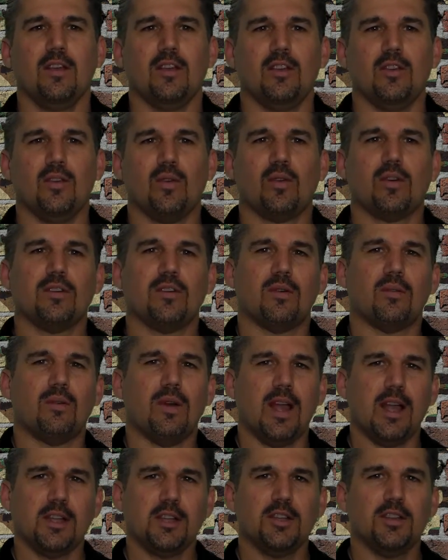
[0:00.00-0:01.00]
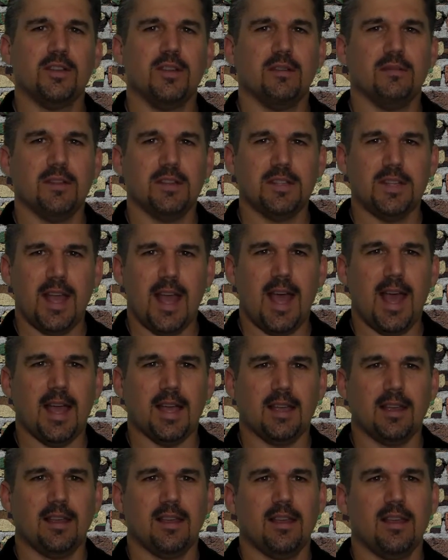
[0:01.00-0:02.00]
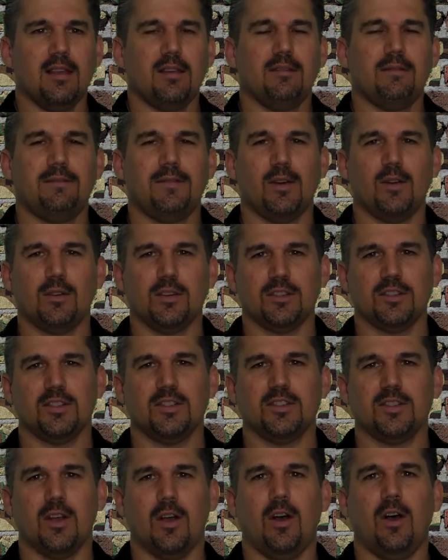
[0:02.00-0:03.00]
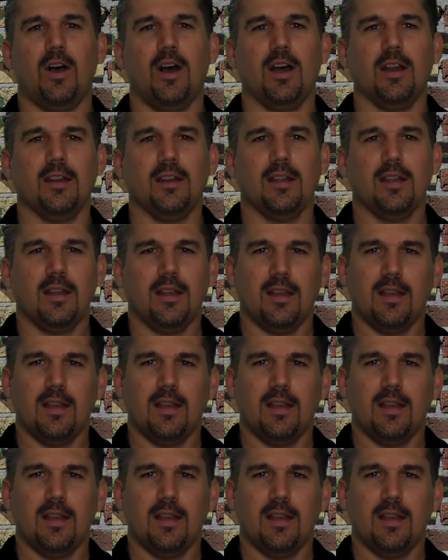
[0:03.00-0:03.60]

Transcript: your direction of attack focuses on